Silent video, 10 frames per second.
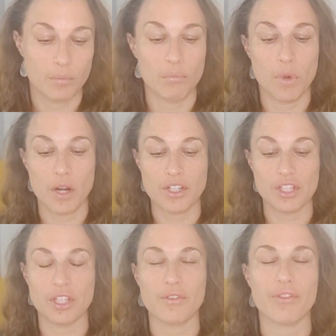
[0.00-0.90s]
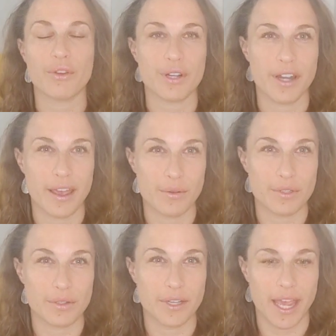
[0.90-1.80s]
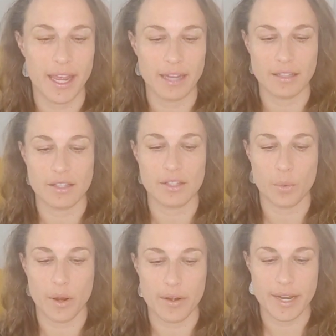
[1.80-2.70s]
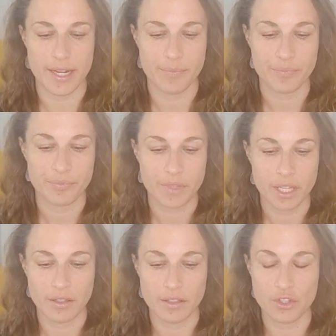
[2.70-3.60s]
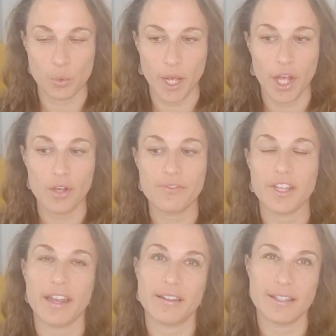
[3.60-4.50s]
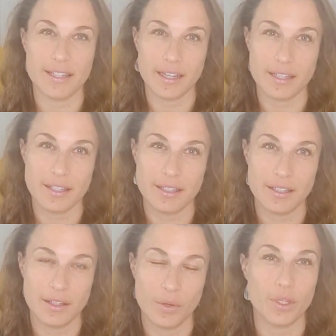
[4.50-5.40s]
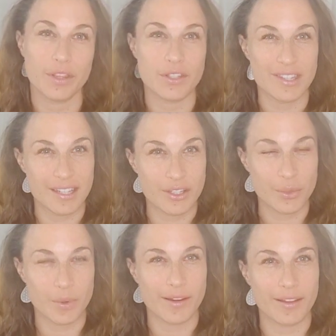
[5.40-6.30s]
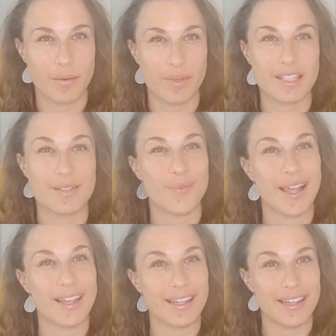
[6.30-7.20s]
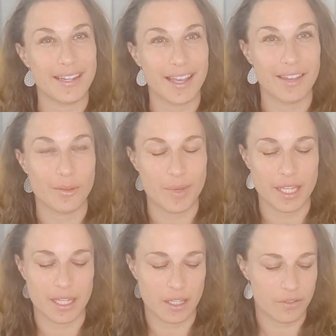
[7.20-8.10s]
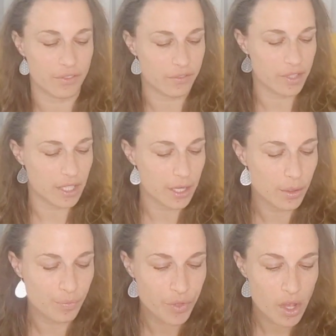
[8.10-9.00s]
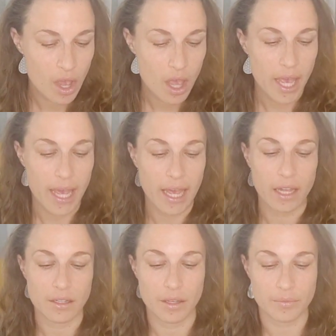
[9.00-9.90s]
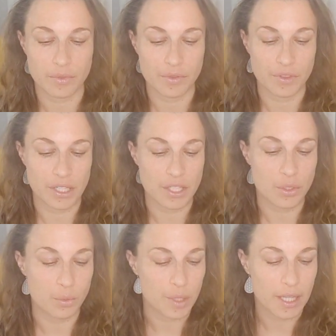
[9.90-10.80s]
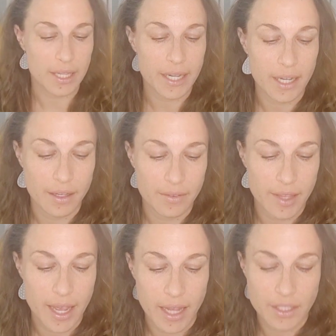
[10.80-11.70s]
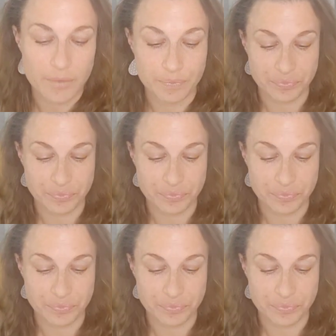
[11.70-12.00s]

Mars is in your third house, okay? And it's squaring the 12th and the 6th with this T square that I'm explaining at the beginning of the video. And this is really that